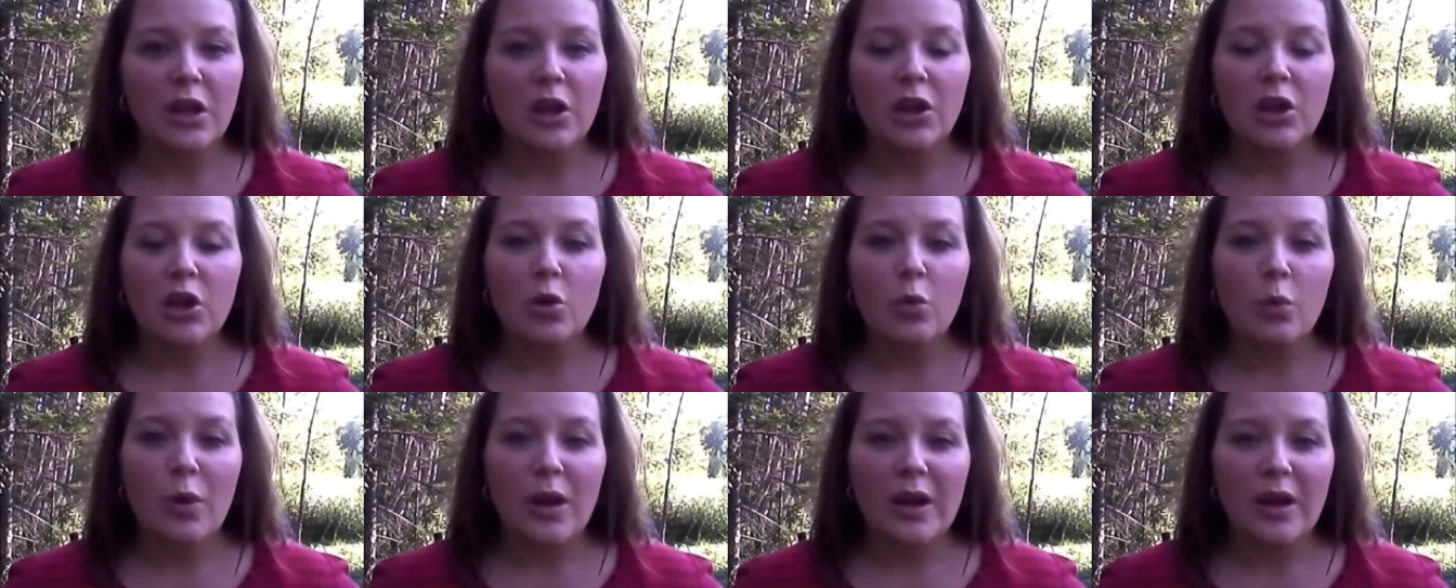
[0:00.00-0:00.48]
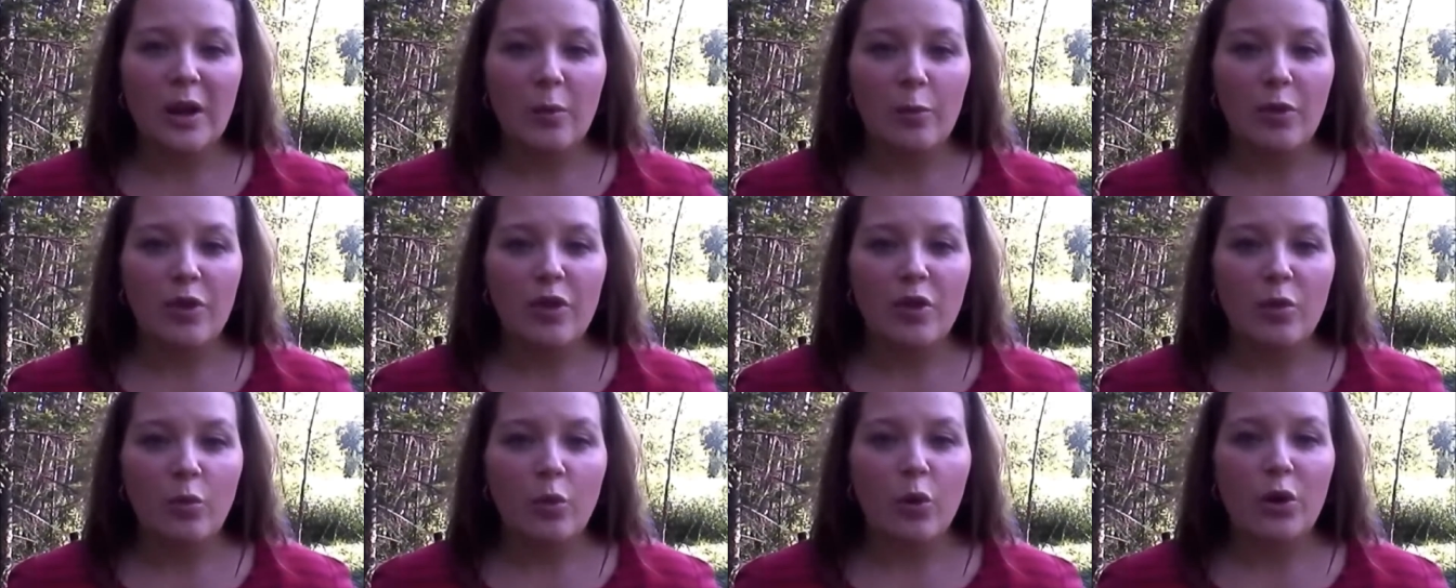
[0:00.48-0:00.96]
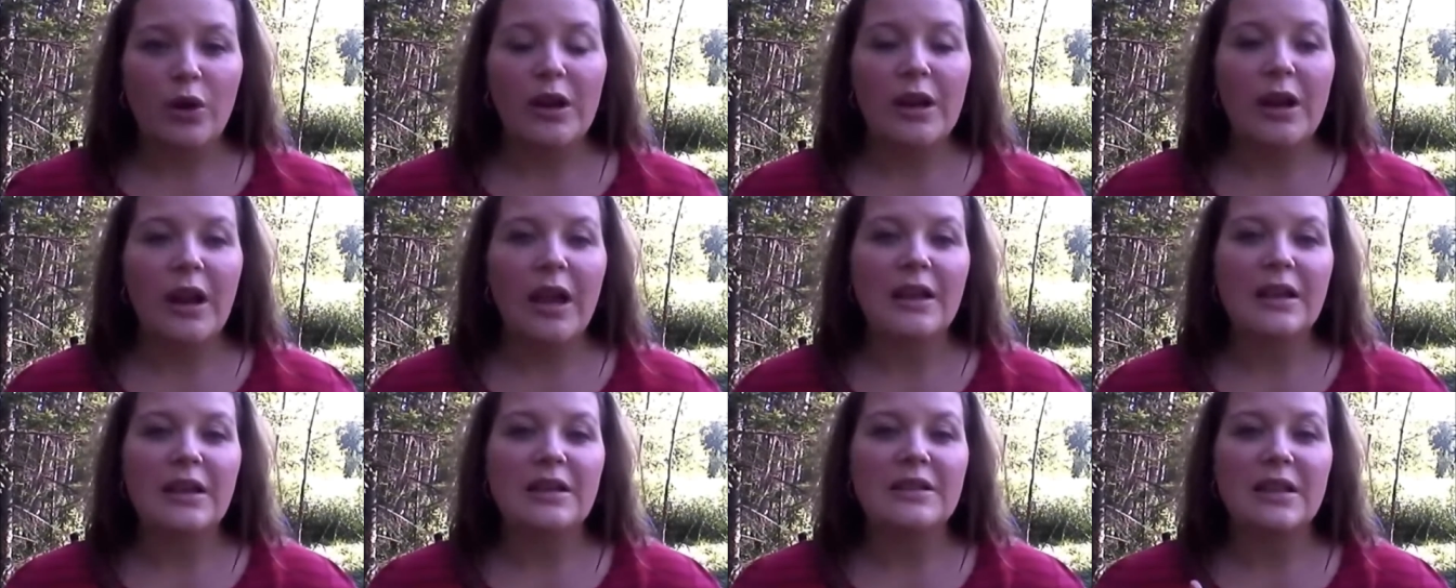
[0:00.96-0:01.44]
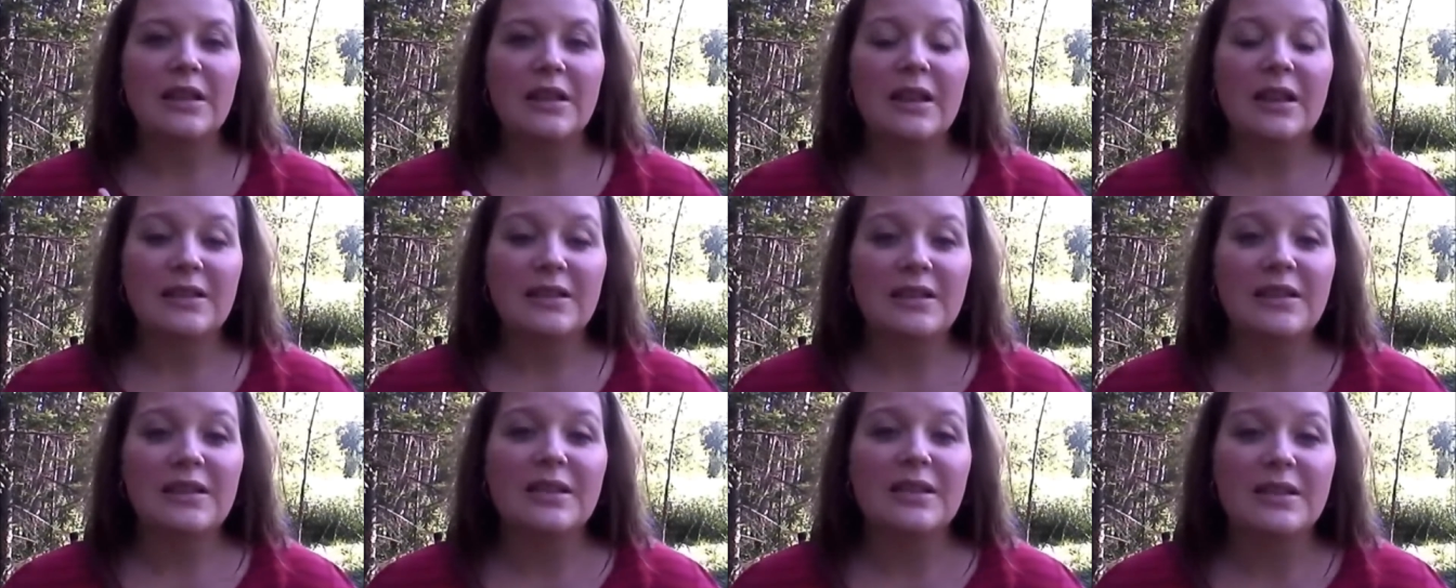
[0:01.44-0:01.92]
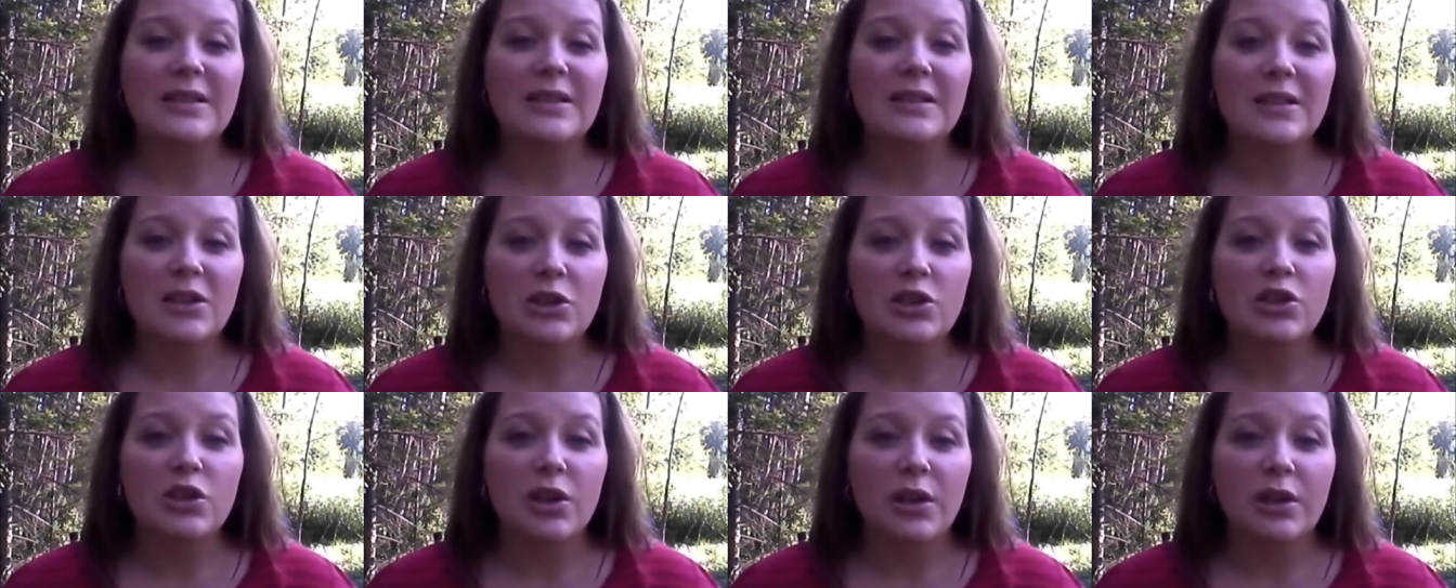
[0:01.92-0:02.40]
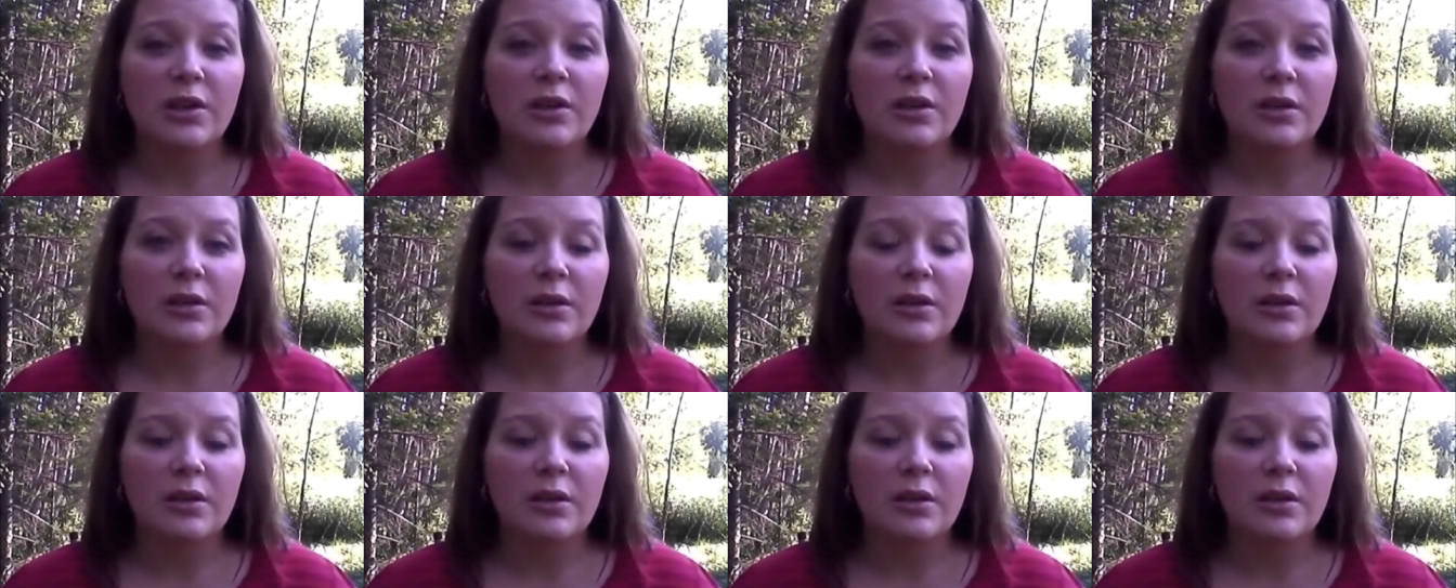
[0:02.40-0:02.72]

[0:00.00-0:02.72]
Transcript: You wake up in the morning and it's a decision.